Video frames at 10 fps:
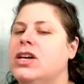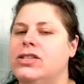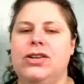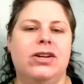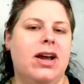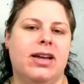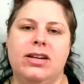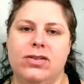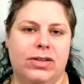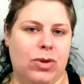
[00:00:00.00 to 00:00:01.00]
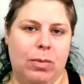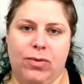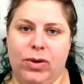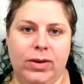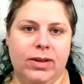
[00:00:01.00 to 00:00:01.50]
So you're not going to do this right
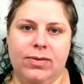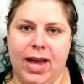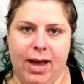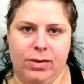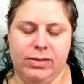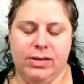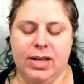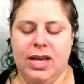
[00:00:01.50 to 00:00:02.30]
before you leave the house.